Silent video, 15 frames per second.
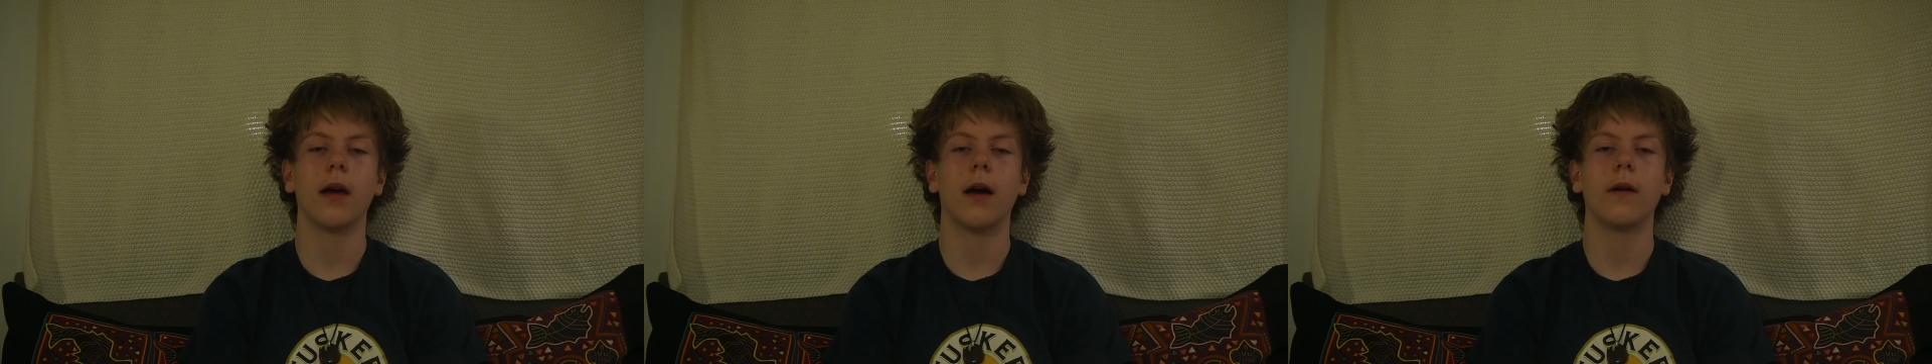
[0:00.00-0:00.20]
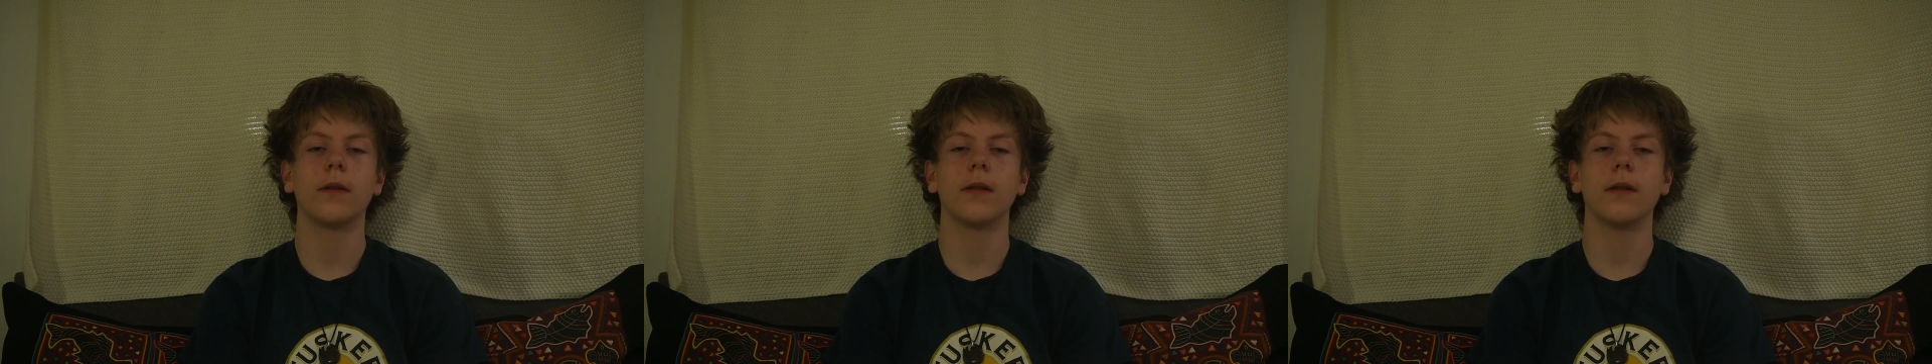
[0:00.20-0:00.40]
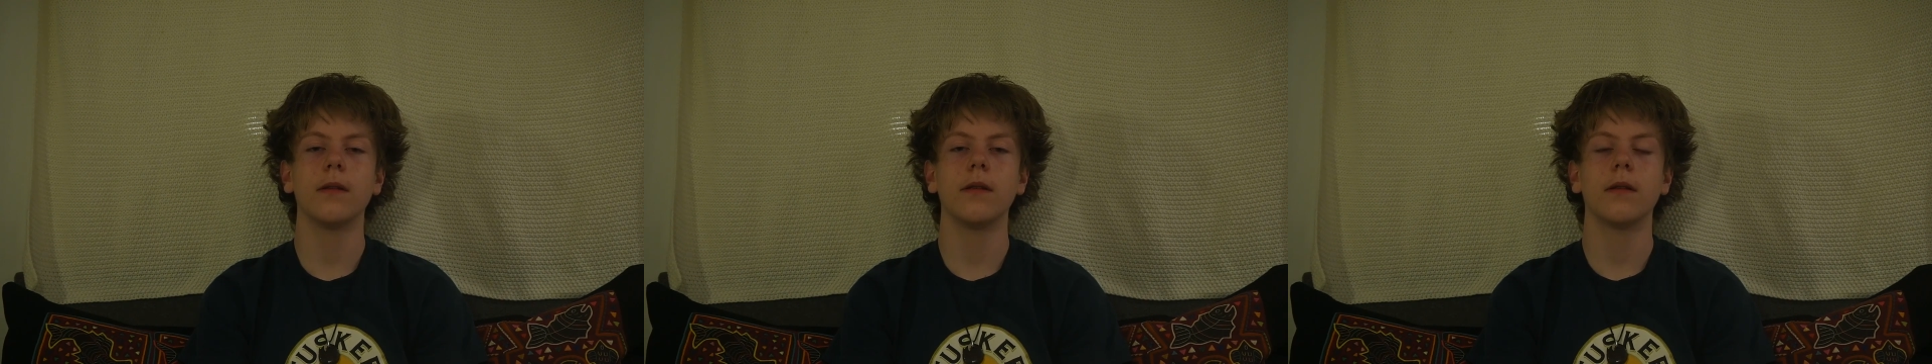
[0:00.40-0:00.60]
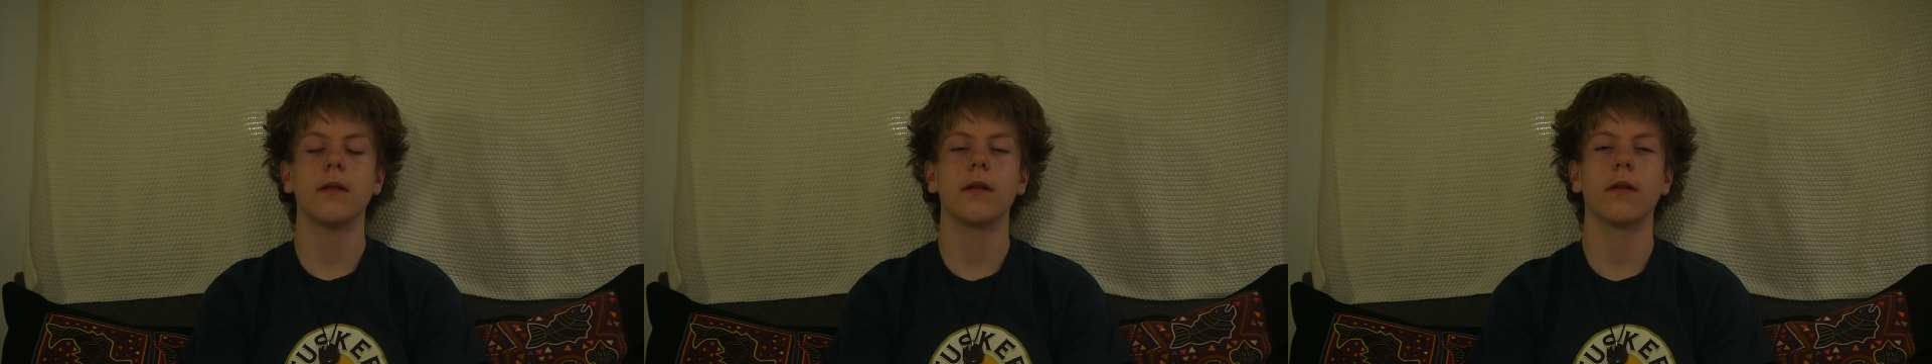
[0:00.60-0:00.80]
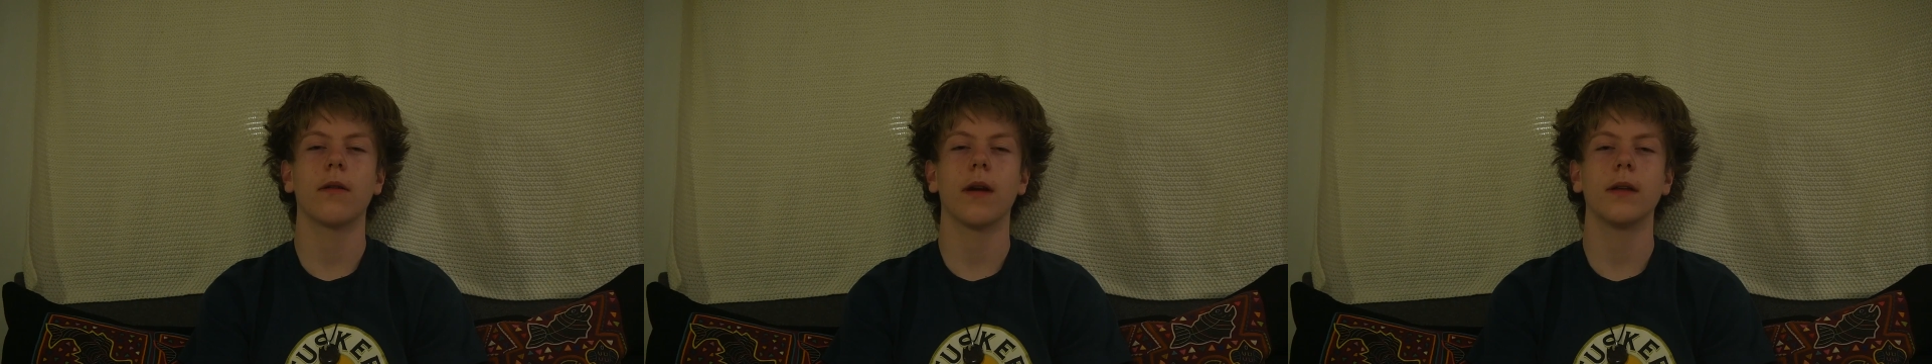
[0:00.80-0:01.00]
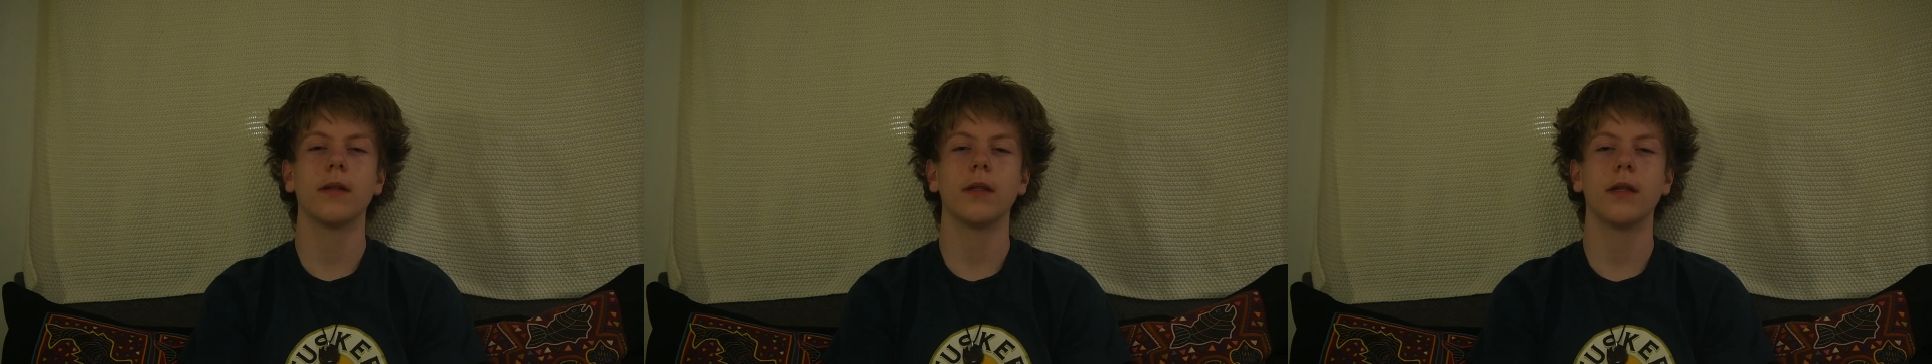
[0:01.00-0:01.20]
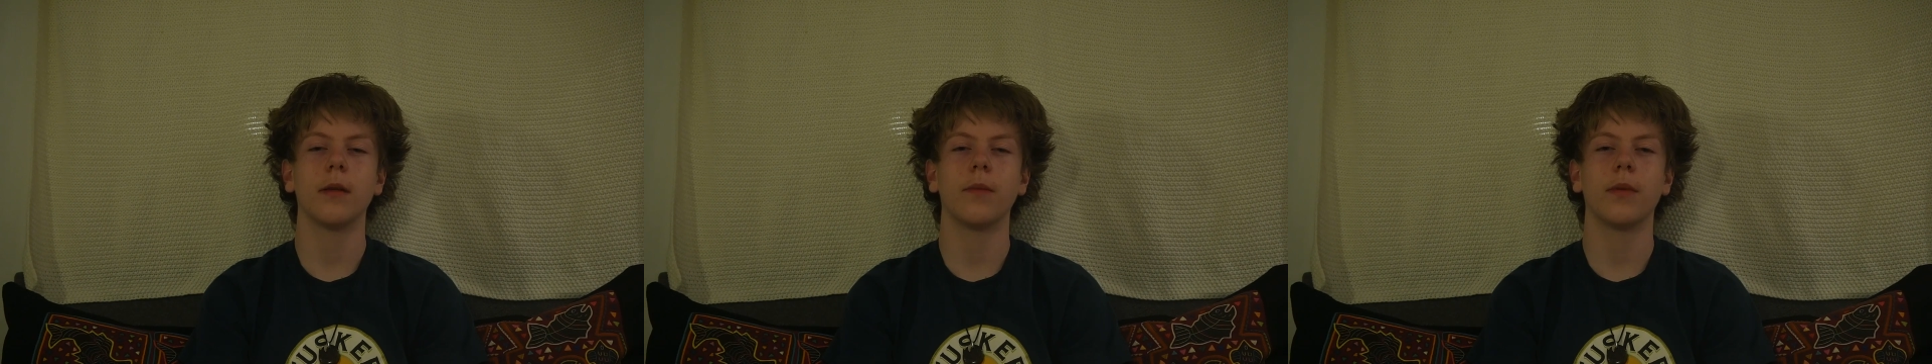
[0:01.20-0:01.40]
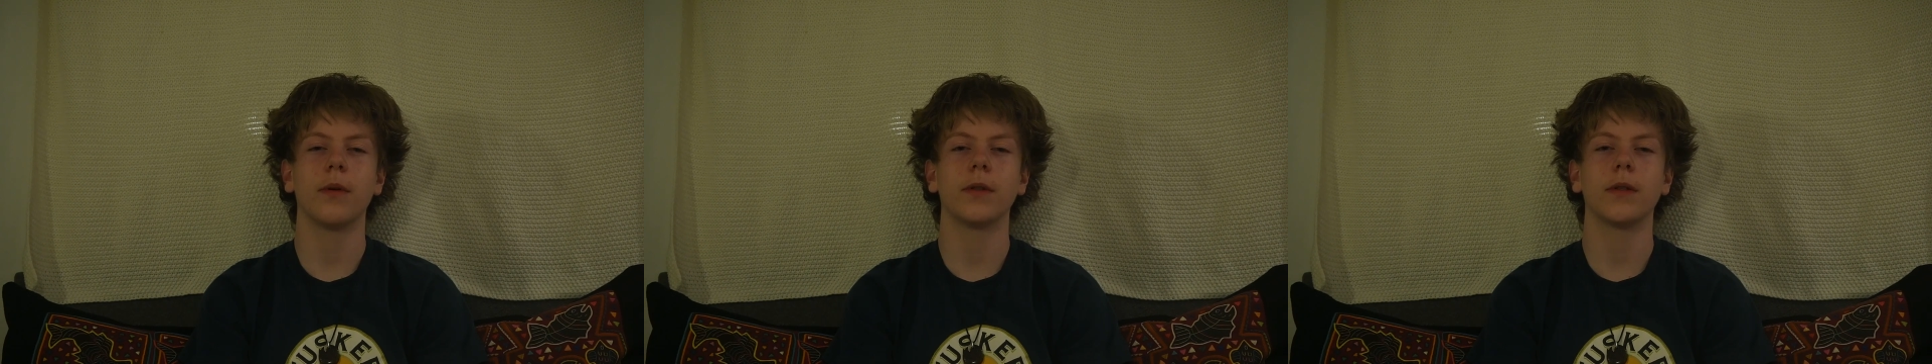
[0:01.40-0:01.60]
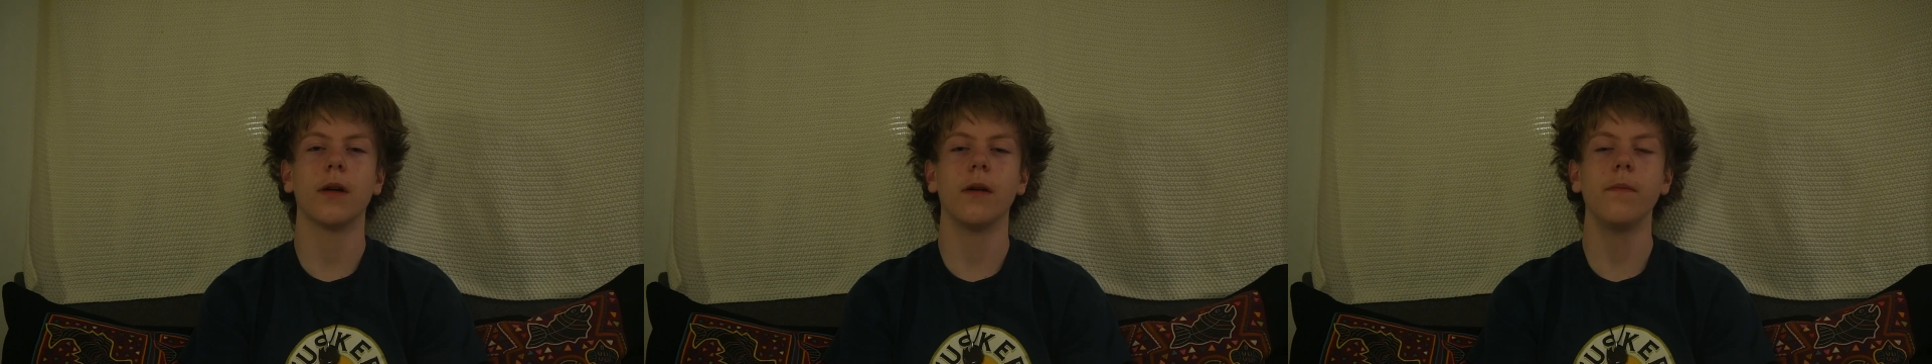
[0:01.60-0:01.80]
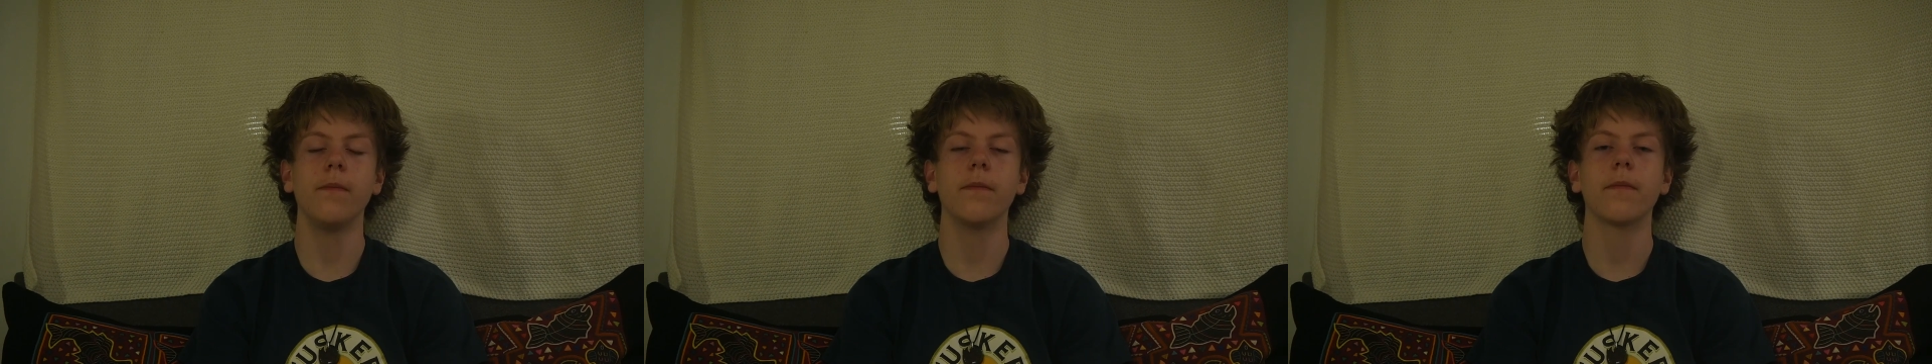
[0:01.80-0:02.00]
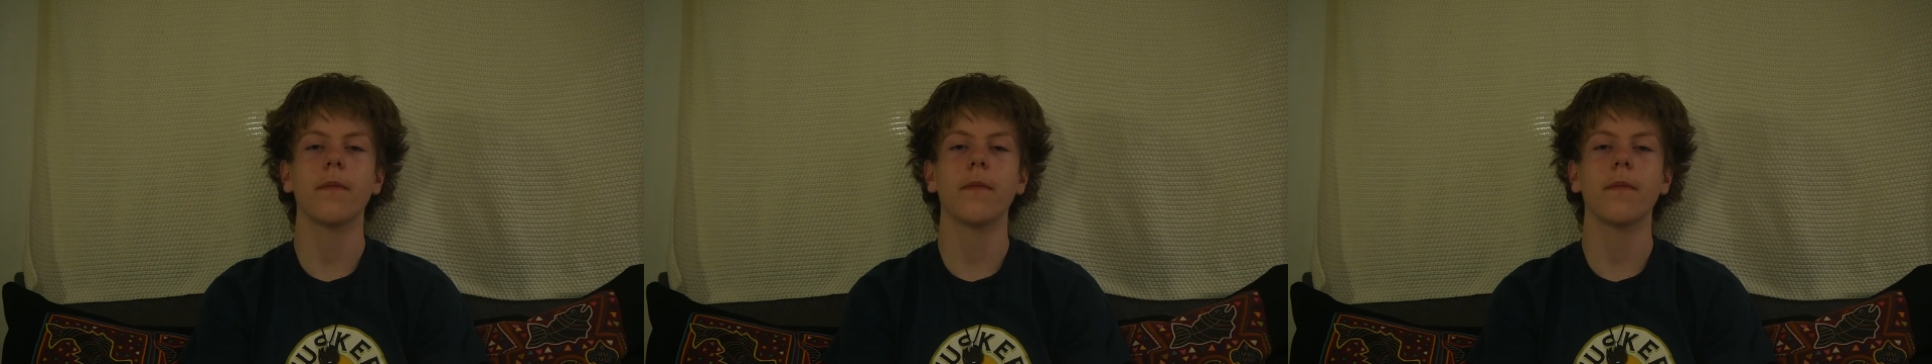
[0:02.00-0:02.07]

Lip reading: houses, the crisis in the Punjab,